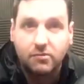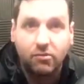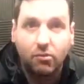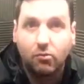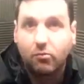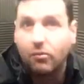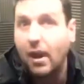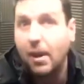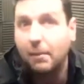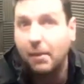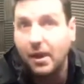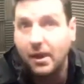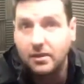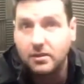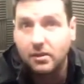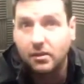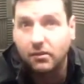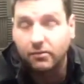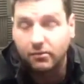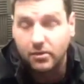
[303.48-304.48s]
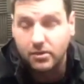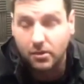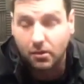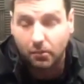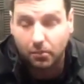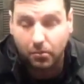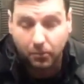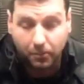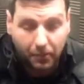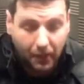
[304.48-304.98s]
for Ram Air, so for
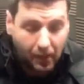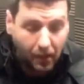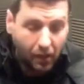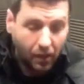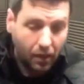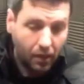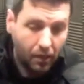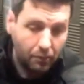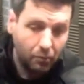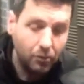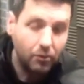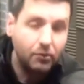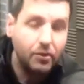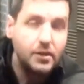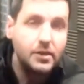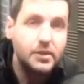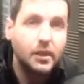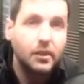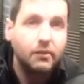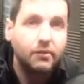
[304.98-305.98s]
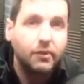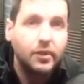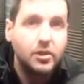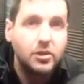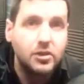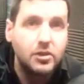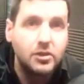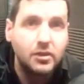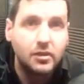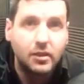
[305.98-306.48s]
example, all your intake
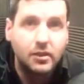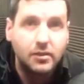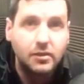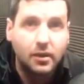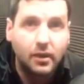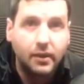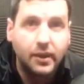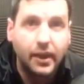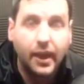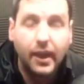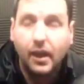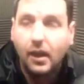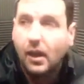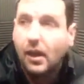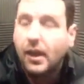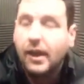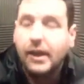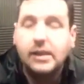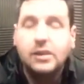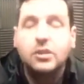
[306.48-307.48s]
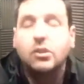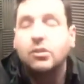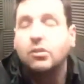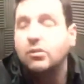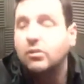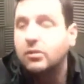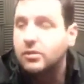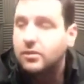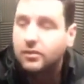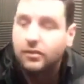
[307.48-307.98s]
features and things like that.
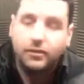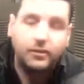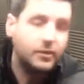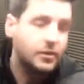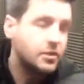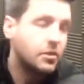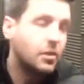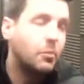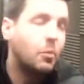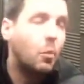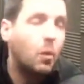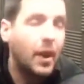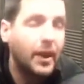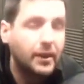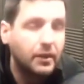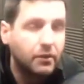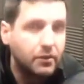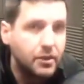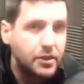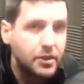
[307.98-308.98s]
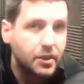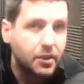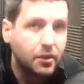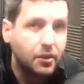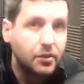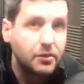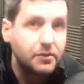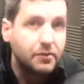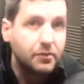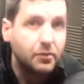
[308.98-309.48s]
Intercoolers, so for example, Wagner
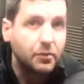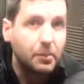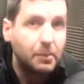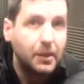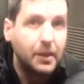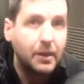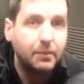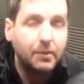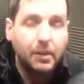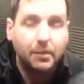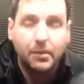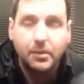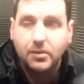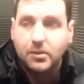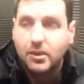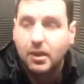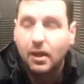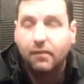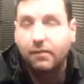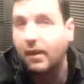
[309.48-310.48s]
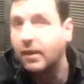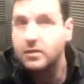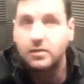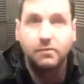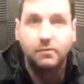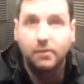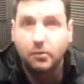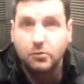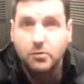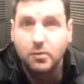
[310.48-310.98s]
intercoolers for all the BMW stuff and
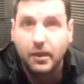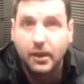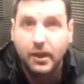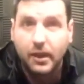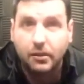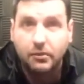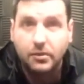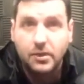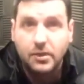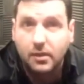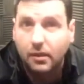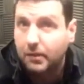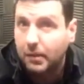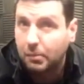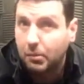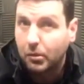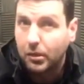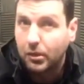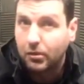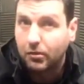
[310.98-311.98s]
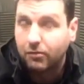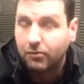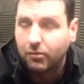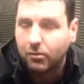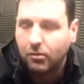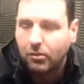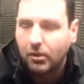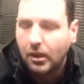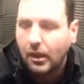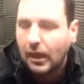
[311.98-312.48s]
some Volkswagen Audi stuff they're pretty good
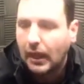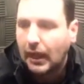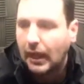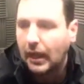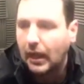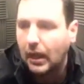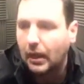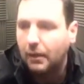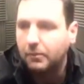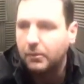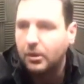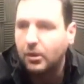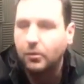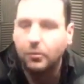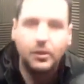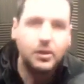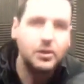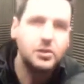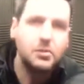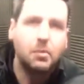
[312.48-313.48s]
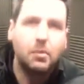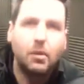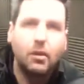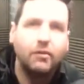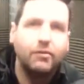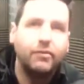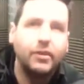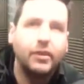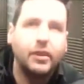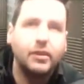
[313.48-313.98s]
for. You know, we can supply
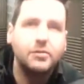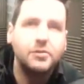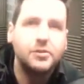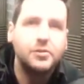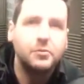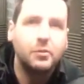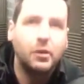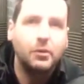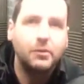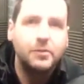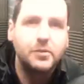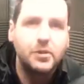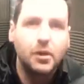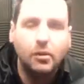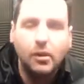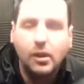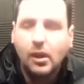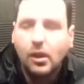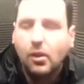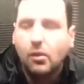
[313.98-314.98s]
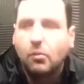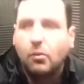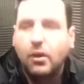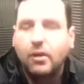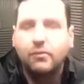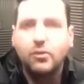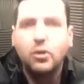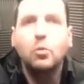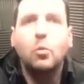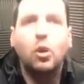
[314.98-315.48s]
and fit those as well. So
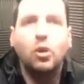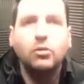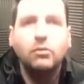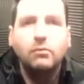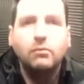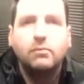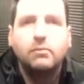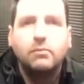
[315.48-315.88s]
whatever you want,